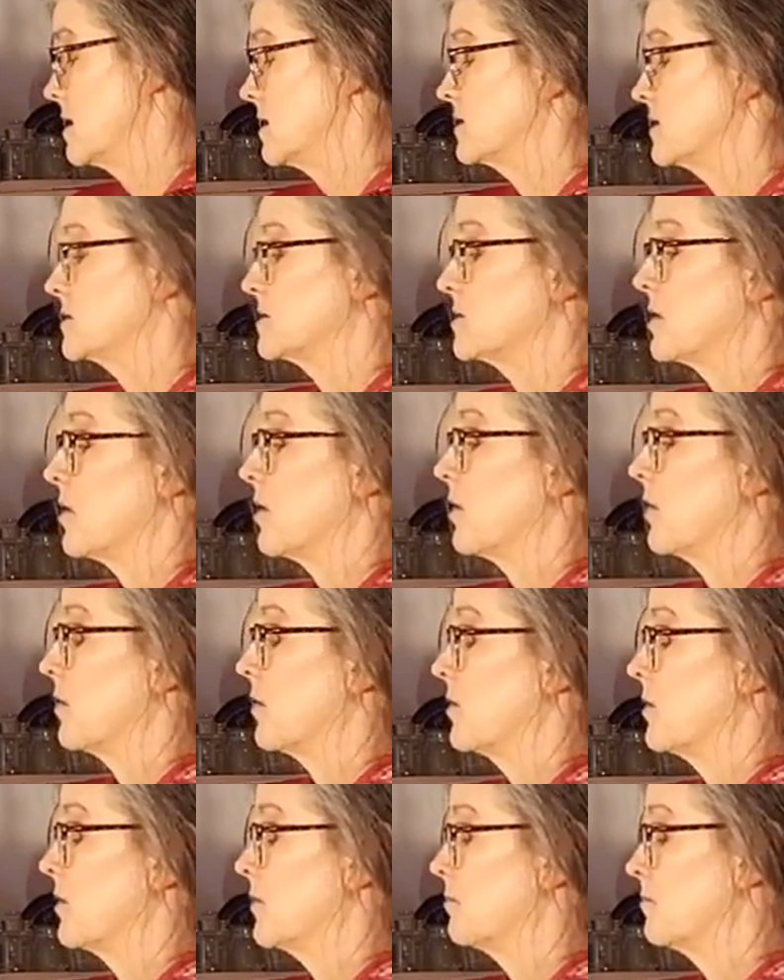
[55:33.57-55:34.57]

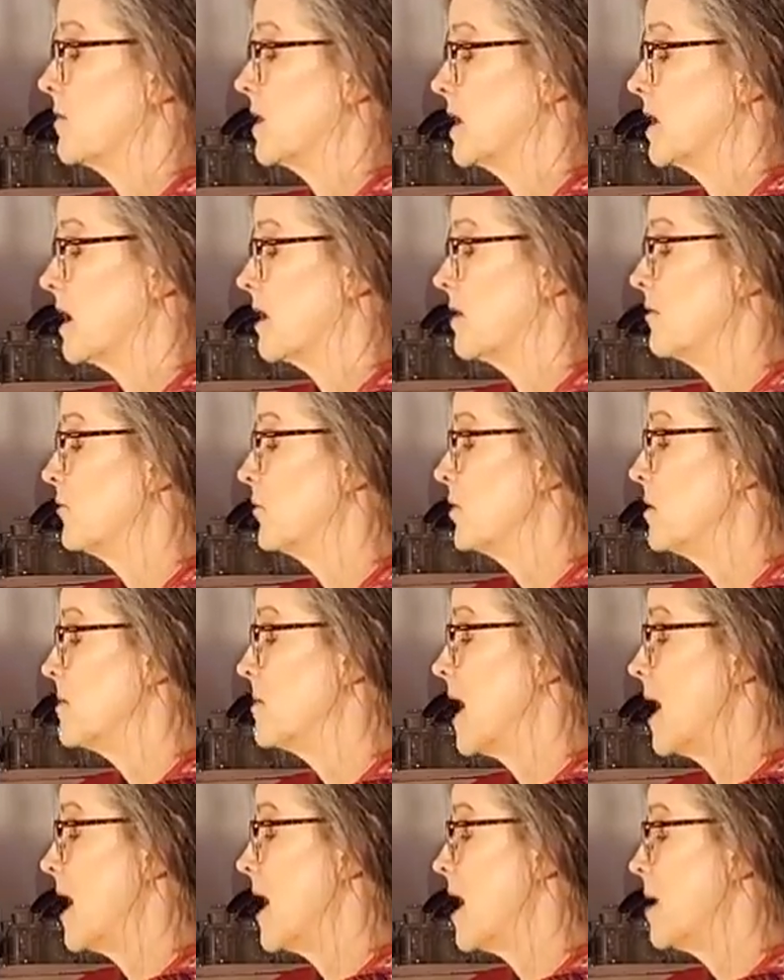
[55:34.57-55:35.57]
So be careful
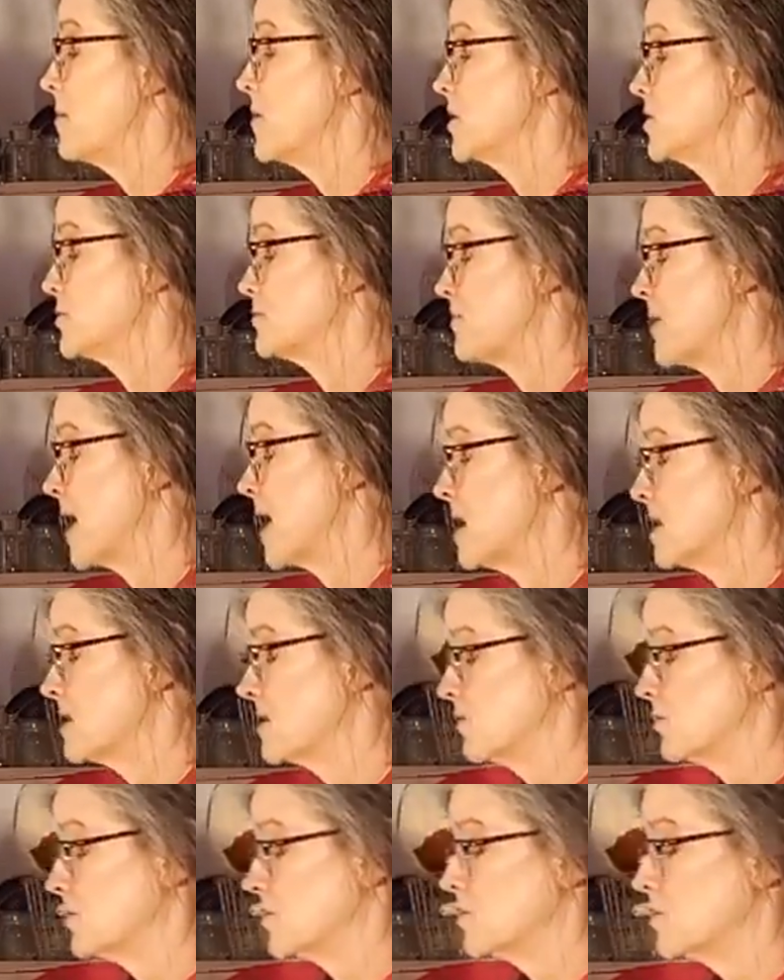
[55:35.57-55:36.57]
about how much paint
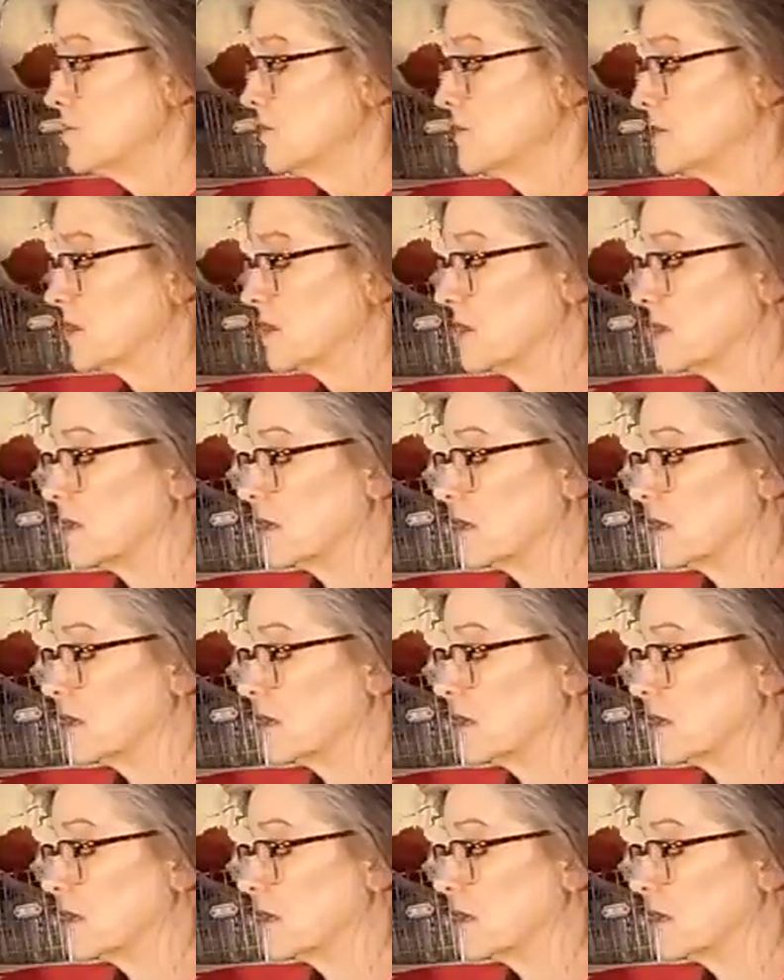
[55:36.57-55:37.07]
you're using.